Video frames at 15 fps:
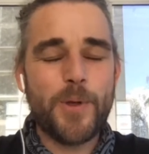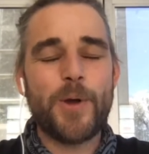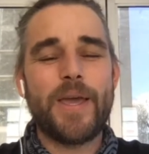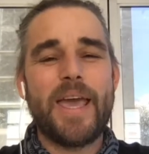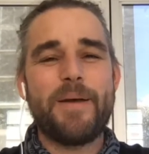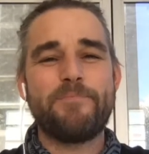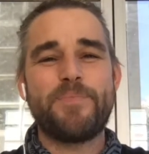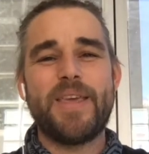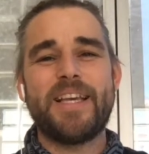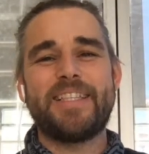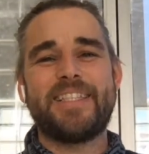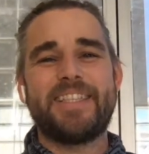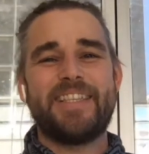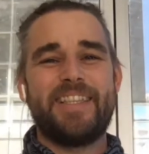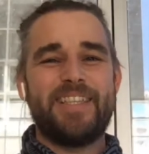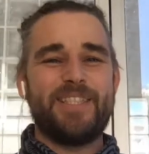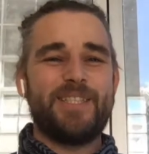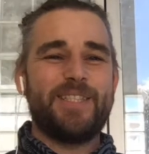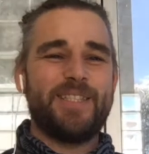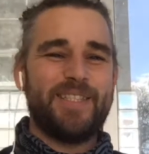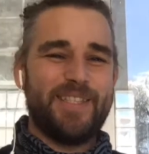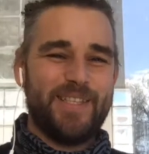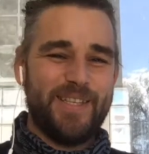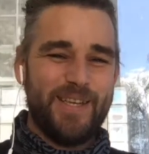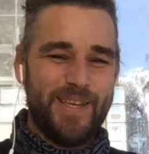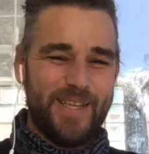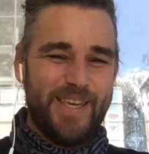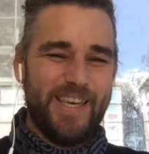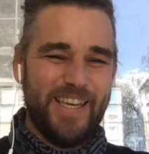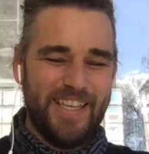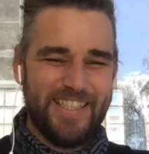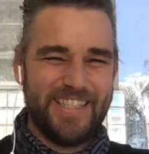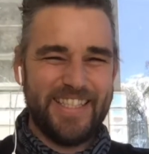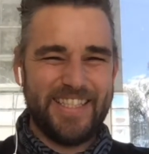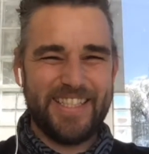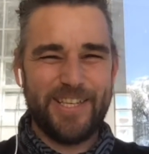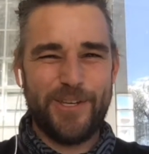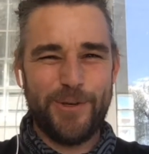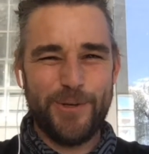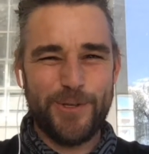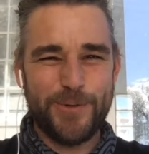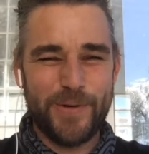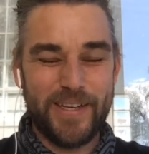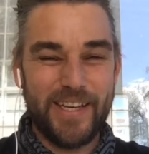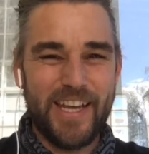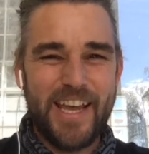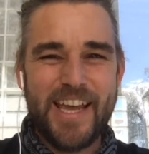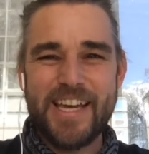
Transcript: Okay, yes, this is a huge one.